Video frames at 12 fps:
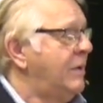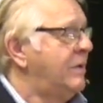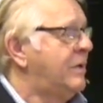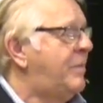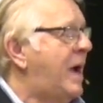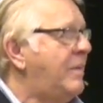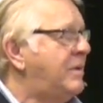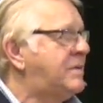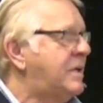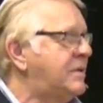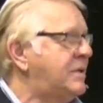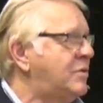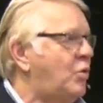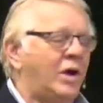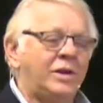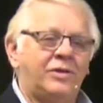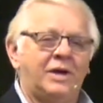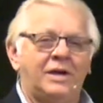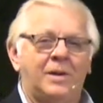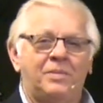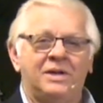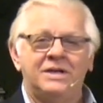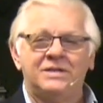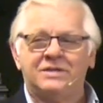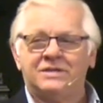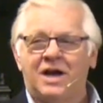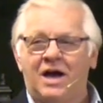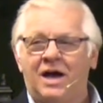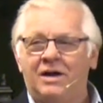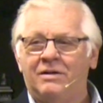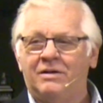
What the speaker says: The Bible says there's one thing that pleases God.